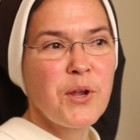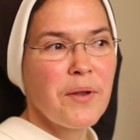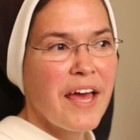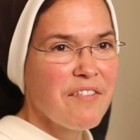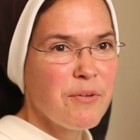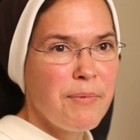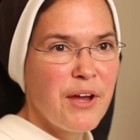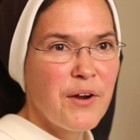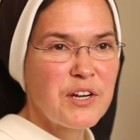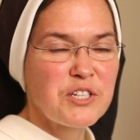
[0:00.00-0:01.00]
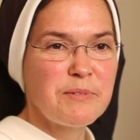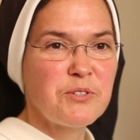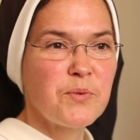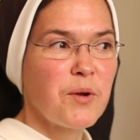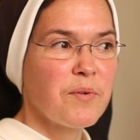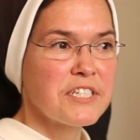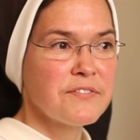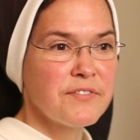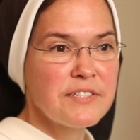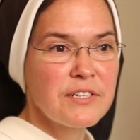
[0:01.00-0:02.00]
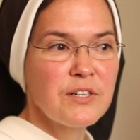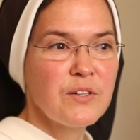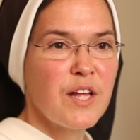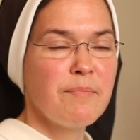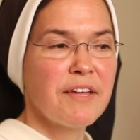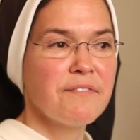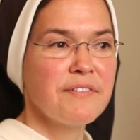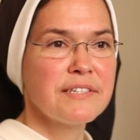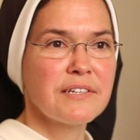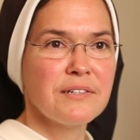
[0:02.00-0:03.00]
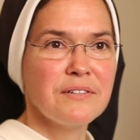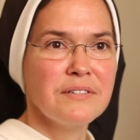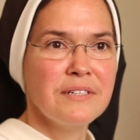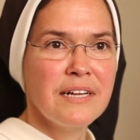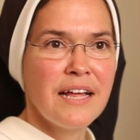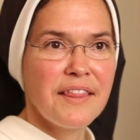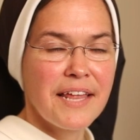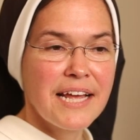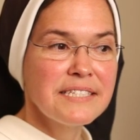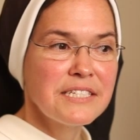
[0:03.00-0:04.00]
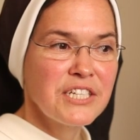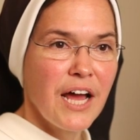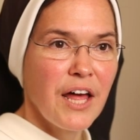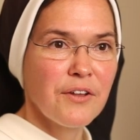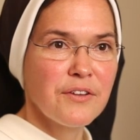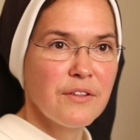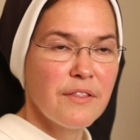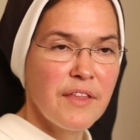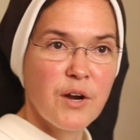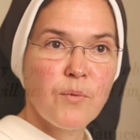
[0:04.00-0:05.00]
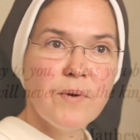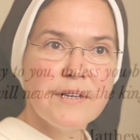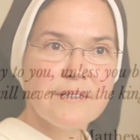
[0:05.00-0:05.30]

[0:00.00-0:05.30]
that we don't have the barriers between what is physical and metaphysical, that as a child, they are